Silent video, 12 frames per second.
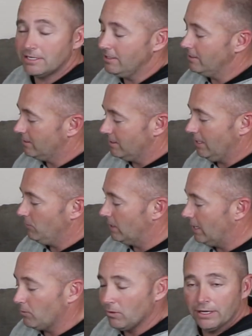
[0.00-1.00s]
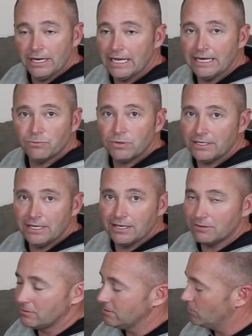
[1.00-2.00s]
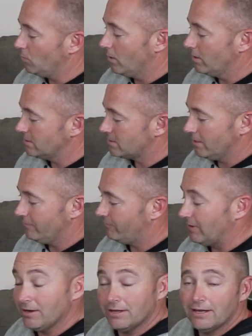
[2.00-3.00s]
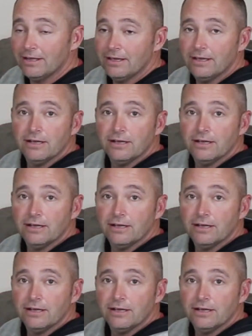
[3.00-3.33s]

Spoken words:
he went out one night and went digging through some water and stuff, found it.